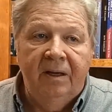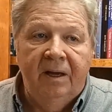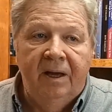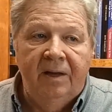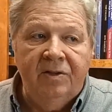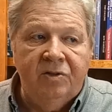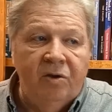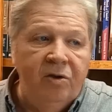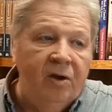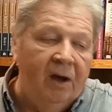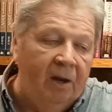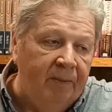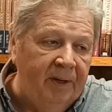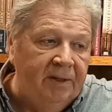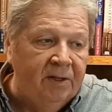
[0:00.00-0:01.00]
And so you got
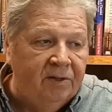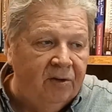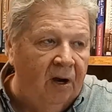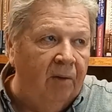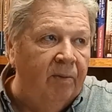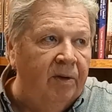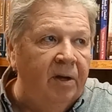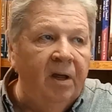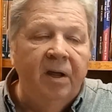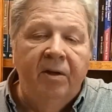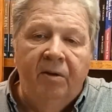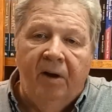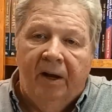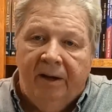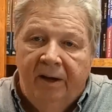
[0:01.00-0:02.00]
to be determined
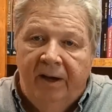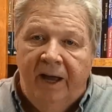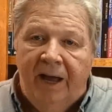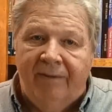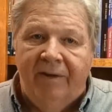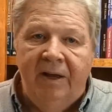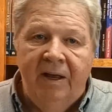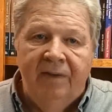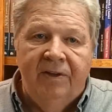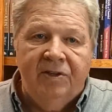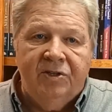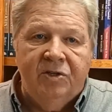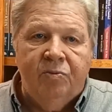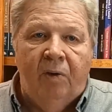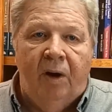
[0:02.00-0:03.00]
you're not going to have it.
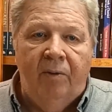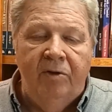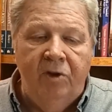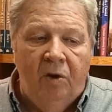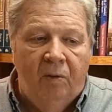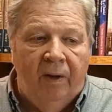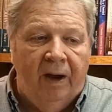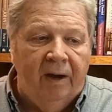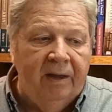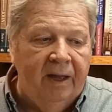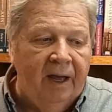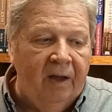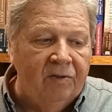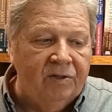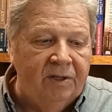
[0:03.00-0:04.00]
This is why when you go out of your
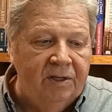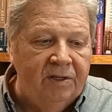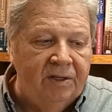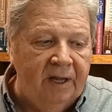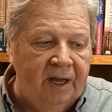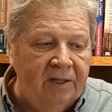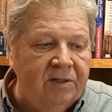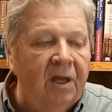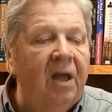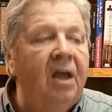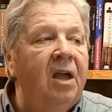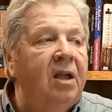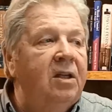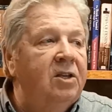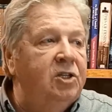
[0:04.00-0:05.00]
house these days,
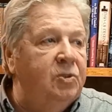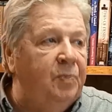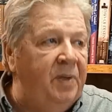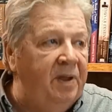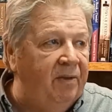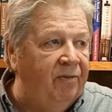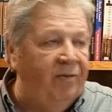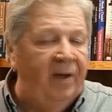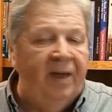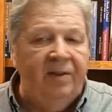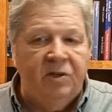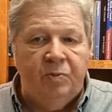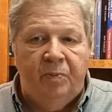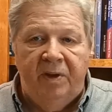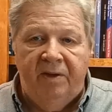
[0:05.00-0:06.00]
Speak
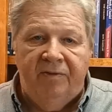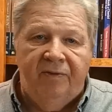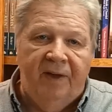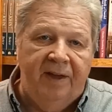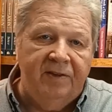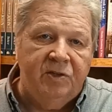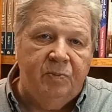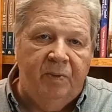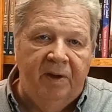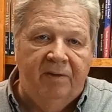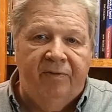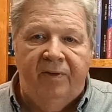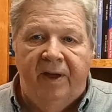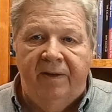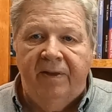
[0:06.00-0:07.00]
faith, speak faith, speak
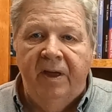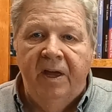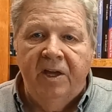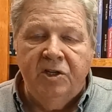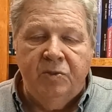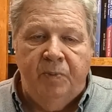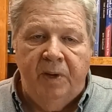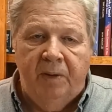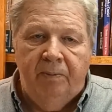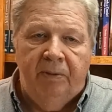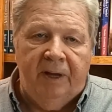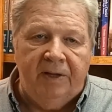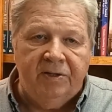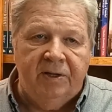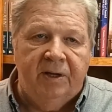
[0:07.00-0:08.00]
faith, speak
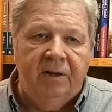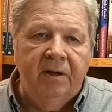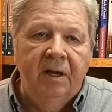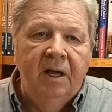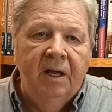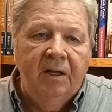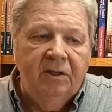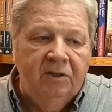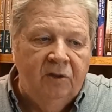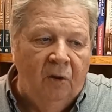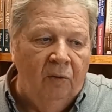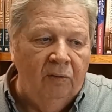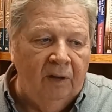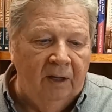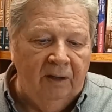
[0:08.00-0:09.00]
blessing.
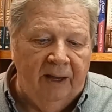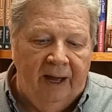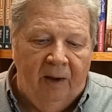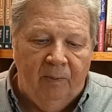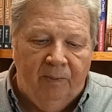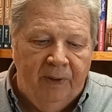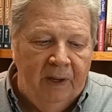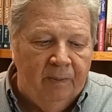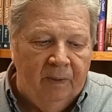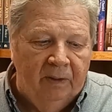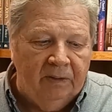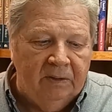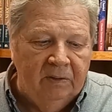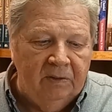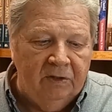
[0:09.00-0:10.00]
Don't allow
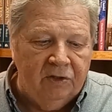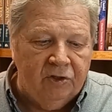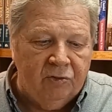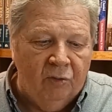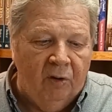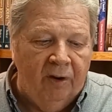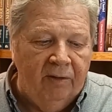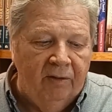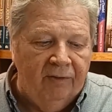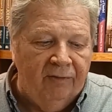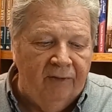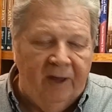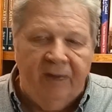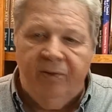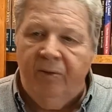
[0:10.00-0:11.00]
people to destroy your
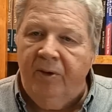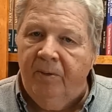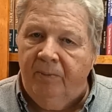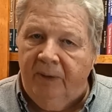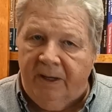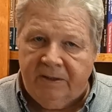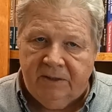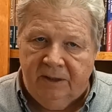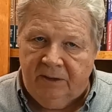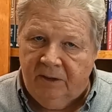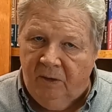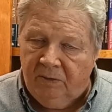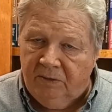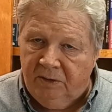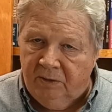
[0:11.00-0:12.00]
faith or your blessing.
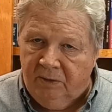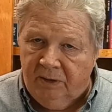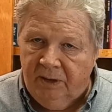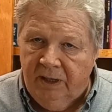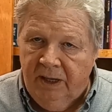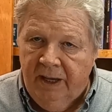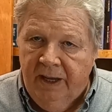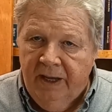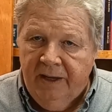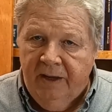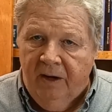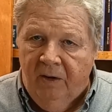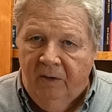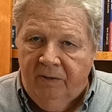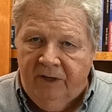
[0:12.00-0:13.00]
Don't do it. You
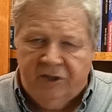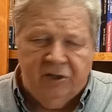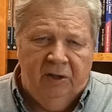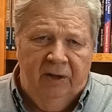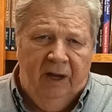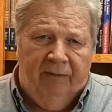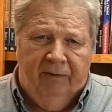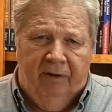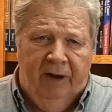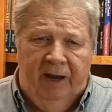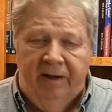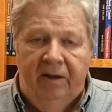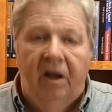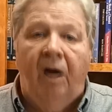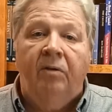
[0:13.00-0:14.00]
know, this will never
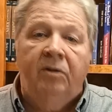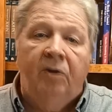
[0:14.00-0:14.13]
end. No,